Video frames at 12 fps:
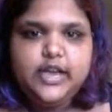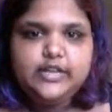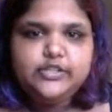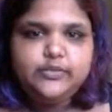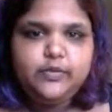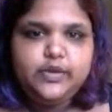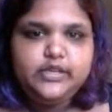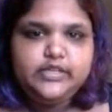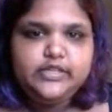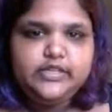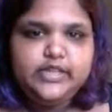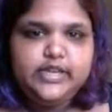just wanted
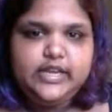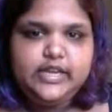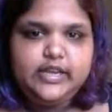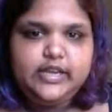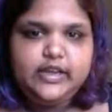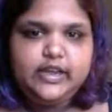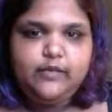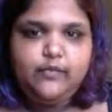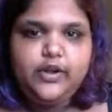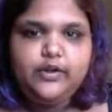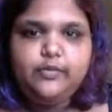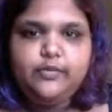to see
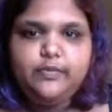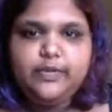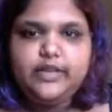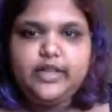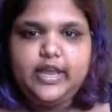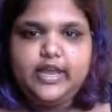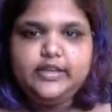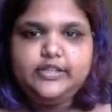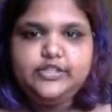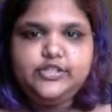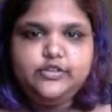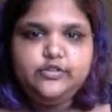what it would be like
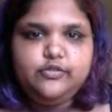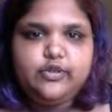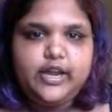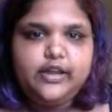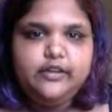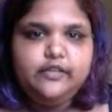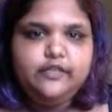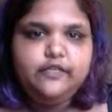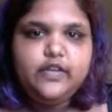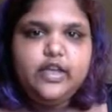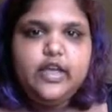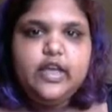to kind of
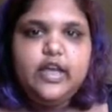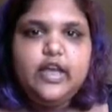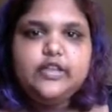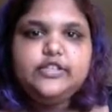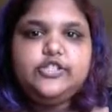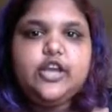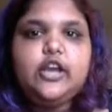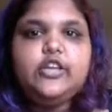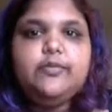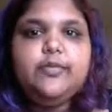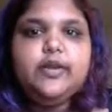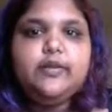
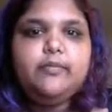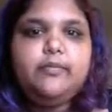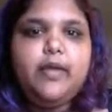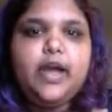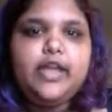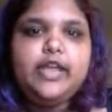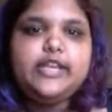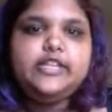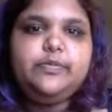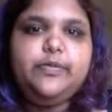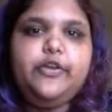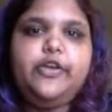document my
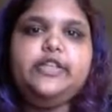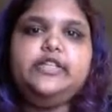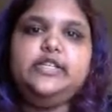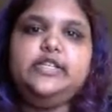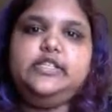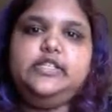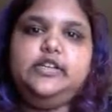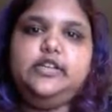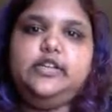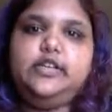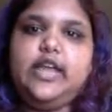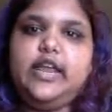experience
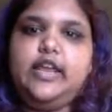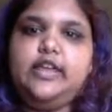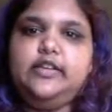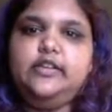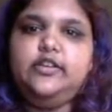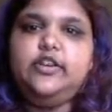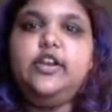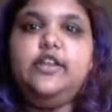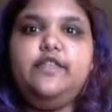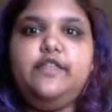into getting good at